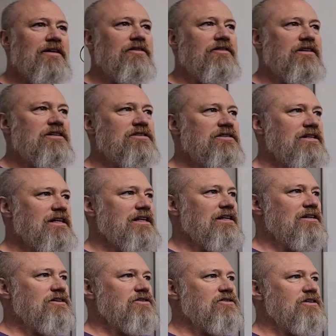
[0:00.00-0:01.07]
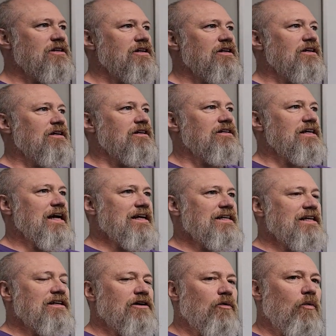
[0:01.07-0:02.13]
This is the
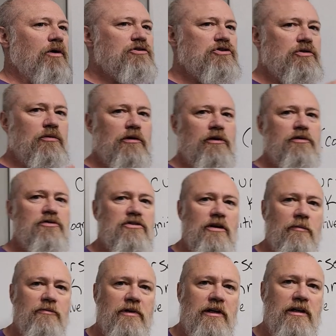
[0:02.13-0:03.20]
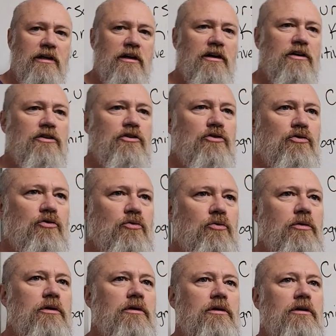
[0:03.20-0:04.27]
idea that once you learn something,
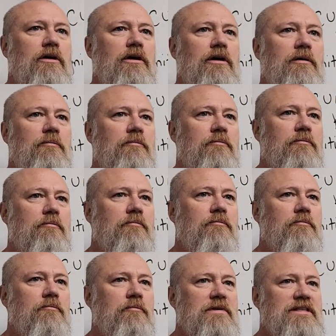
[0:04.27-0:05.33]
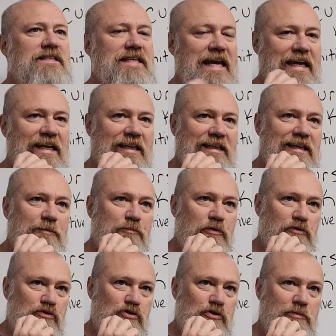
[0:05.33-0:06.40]
you um, mistakenly
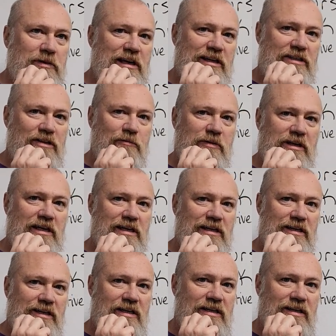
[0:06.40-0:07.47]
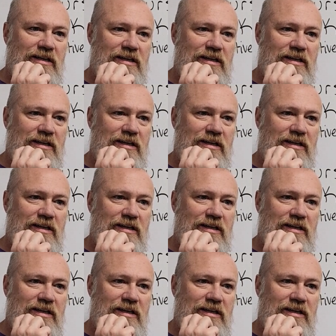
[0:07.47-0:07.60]
presume that to be